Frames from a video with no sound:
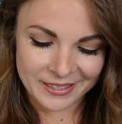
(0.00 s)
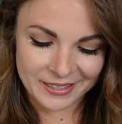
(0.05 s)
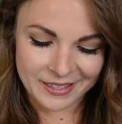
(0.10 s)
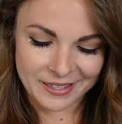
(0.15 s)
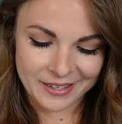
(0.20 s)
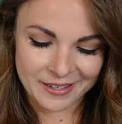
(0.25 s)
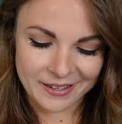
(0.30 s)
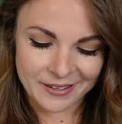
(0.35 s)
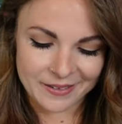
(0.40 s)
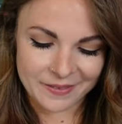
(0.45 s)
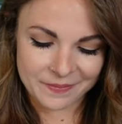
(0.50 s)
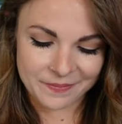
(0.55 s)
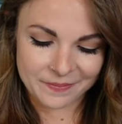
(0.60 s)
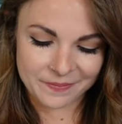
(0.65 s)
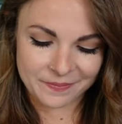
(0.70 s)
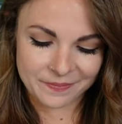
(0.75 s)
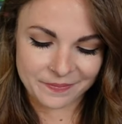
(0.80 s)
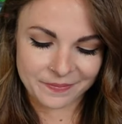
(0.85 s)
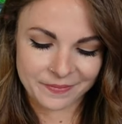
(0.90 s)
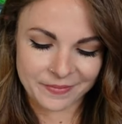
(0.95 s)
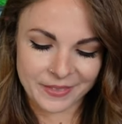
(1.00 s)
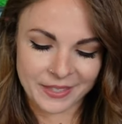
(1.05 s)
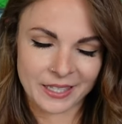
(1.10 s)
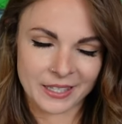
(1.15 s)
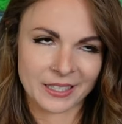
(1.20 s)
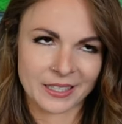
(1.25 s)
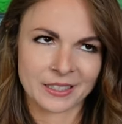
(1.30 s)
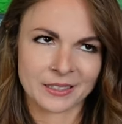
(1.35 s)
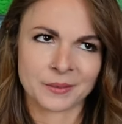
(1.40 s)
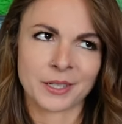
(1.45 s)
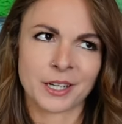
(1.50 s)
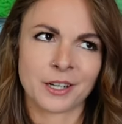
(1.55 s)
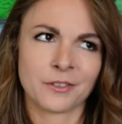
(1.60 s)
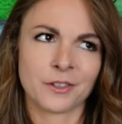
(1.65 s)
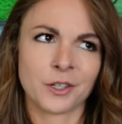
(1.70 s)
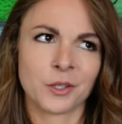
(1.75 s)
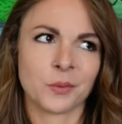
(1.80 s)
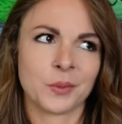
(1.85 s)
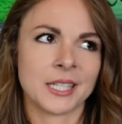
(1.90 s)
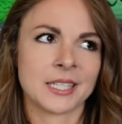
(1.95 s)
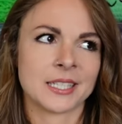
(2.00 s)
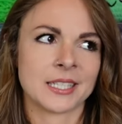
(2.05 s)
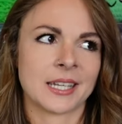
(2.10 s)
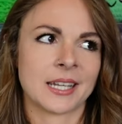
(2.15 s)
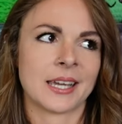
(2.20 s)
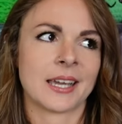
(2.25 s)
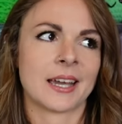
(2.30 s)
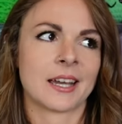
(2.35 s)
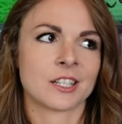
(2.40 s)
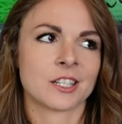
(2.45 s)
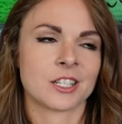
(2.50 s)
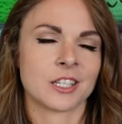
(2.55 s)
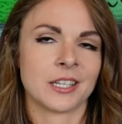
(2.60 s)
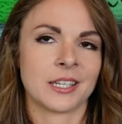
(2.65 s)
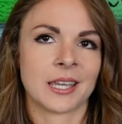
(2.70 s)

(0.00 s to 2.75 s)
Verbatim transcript: Um, I think it's been out for a week today actually.